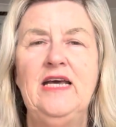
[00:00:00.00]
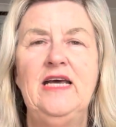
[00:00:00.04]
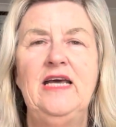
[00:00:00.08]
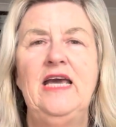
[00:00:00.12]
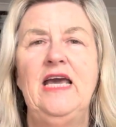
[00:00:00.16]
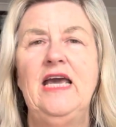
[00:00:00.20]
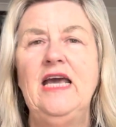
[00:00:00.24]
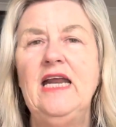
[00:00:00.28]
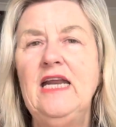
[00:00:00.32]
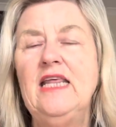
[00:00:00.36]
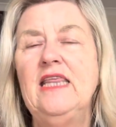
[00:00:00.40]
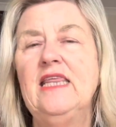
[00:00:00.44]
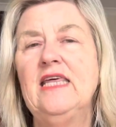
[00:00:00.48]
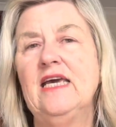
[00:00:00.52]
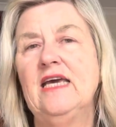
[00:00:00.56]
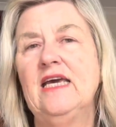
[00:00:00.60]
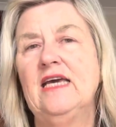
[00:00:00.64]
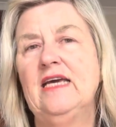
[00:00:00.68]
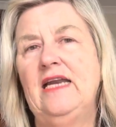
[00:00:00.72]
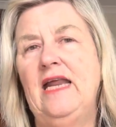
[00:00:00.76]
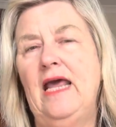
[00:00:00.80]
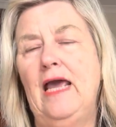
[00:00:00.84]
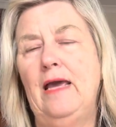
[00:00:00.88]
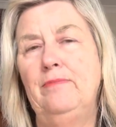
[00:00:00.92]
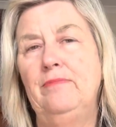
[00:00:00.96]
Anything
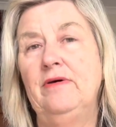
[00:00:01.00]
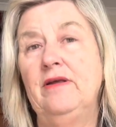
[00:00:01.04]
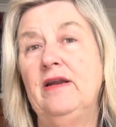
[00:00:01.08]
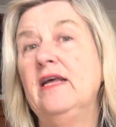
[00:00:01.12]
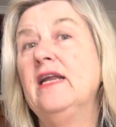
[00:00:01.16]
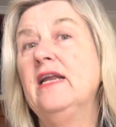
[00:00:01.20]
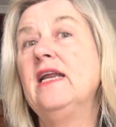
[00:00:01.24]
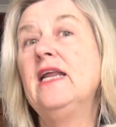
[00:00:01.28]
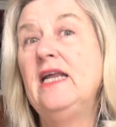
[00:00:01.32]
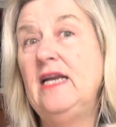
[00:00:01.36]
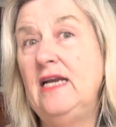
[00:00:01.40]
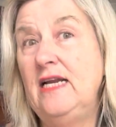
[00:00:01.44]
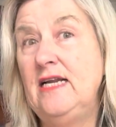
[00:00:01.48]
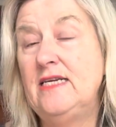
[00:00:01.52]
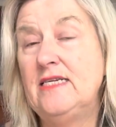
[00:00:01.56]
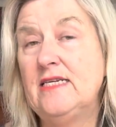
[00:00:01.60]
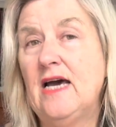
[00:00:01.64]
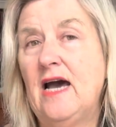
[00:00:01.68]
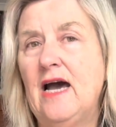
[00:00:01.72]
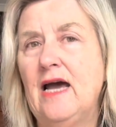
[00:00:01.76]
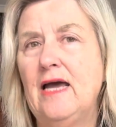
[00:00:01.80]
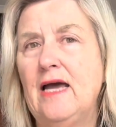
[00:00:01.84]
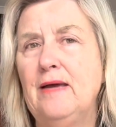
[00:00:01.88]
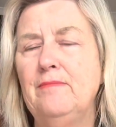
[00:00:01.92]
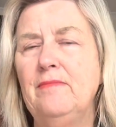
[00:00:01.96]
can happen at any
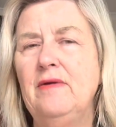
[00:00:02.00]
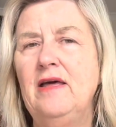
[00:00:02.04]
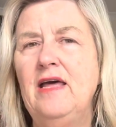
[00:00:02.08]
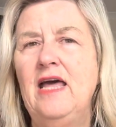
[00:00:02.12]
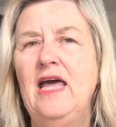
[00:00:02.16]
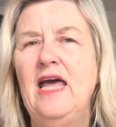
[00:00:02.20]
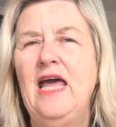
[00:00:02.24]
time,